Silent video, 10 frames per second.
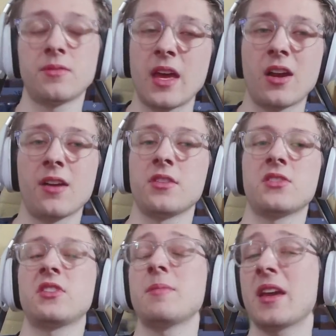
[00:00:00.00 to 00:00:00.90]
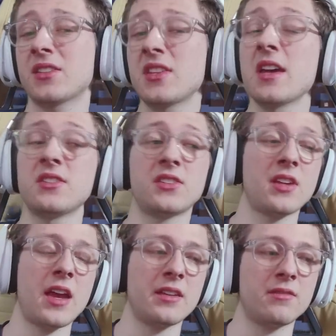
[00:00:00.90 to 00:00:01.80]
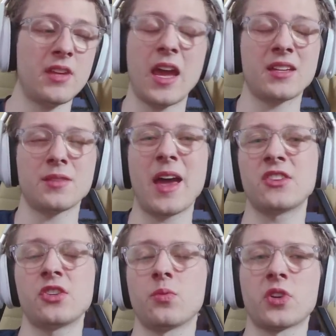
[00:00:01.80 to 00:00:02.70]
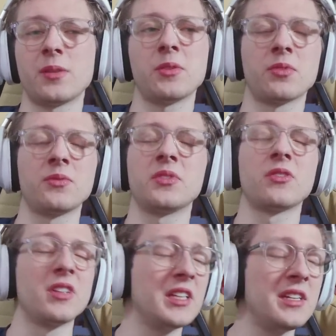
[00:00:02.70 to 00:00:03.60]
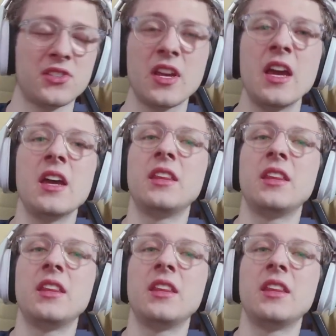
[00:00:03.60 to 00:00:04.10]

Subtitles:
That obviously makes sense. I can't imagine Wargaming would release